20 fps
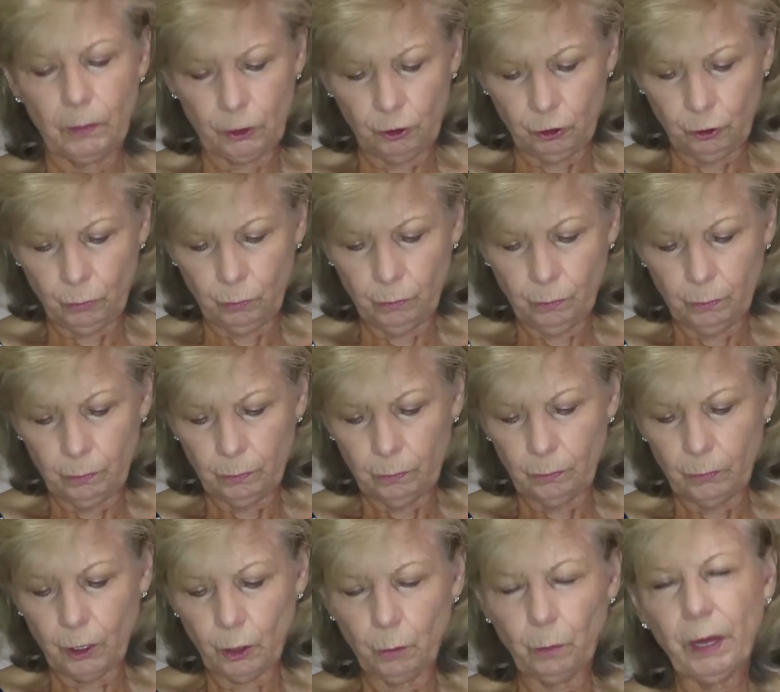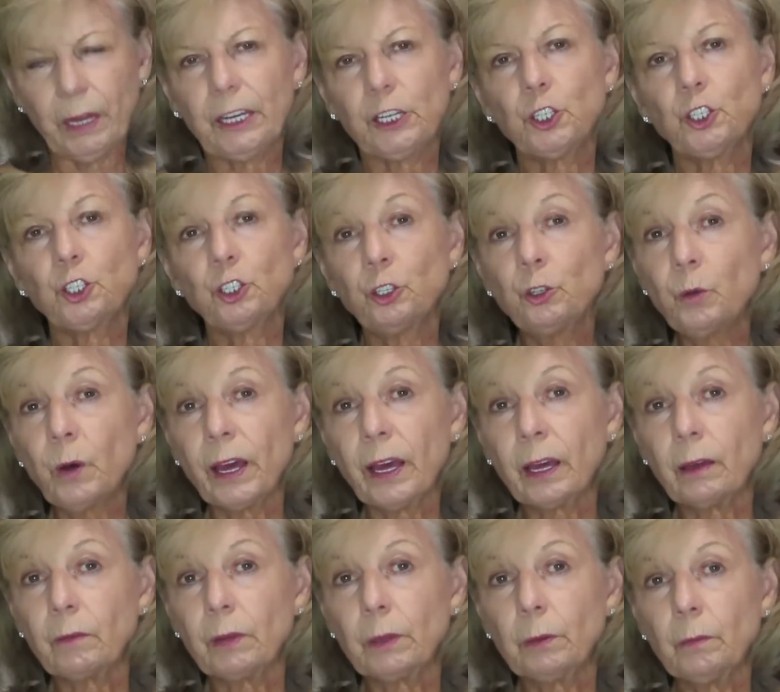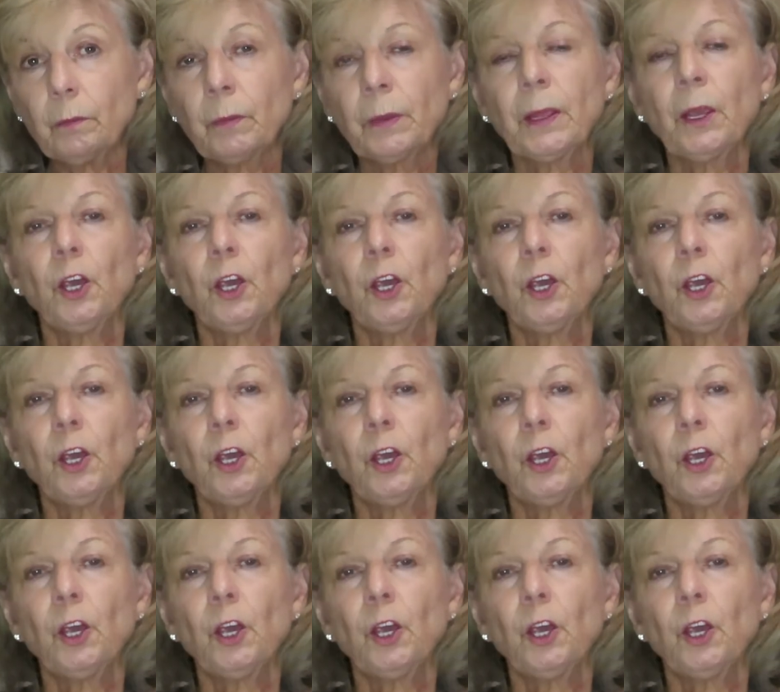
that you don't make it too heavy,